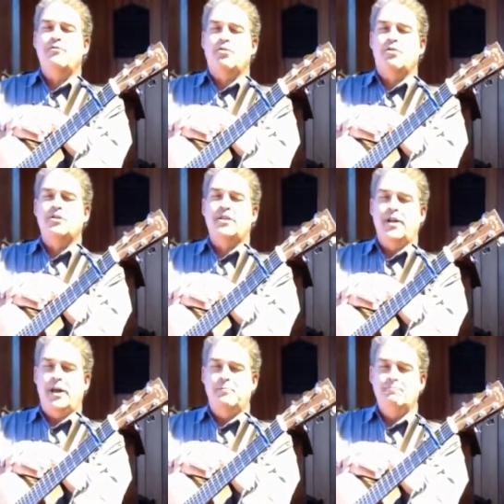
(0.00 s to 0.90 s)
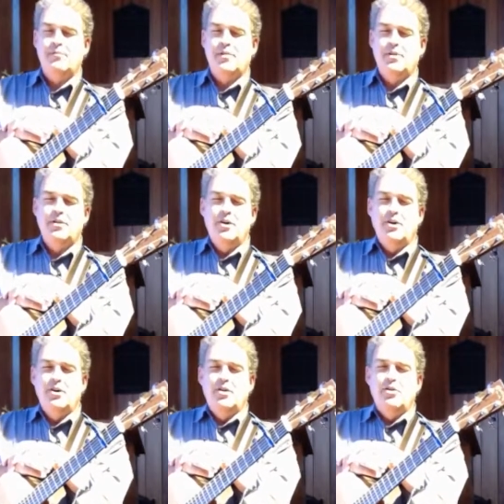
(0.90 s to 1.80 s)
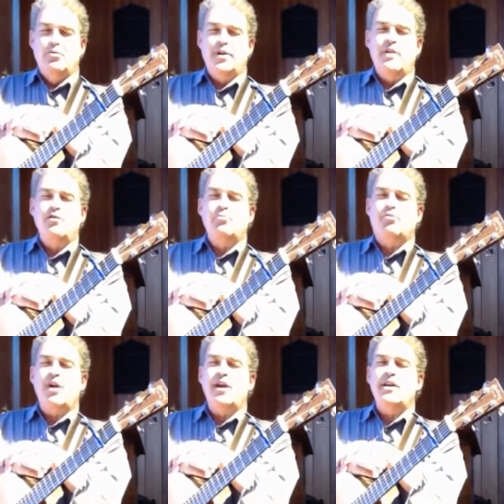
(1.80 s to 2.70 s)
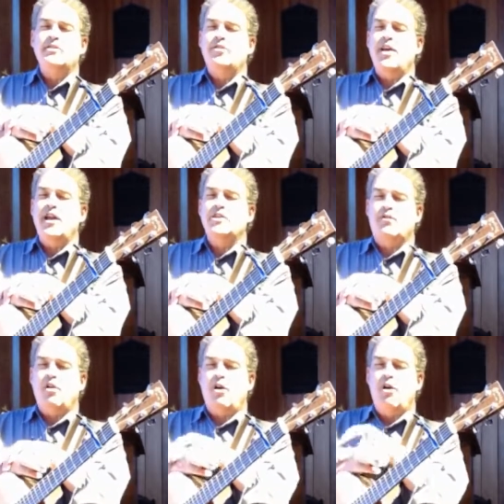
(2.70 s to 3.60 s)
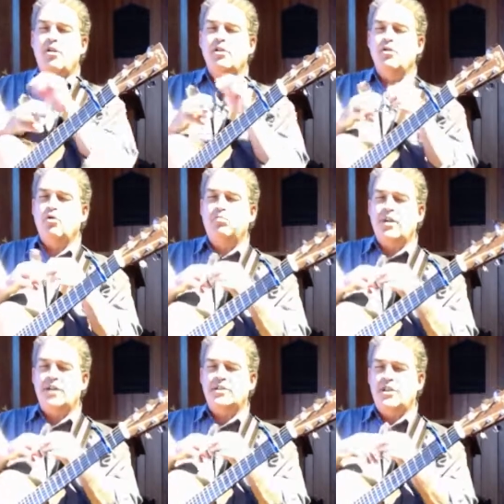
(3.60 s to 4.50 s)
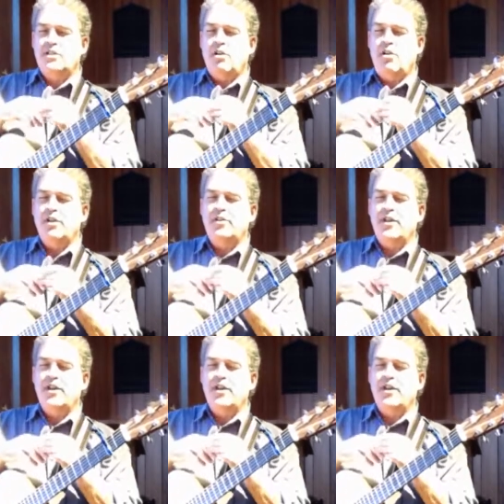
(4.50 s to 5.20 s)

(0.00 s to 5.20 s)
for today. We give you praise and thanks for all your blessings, all the things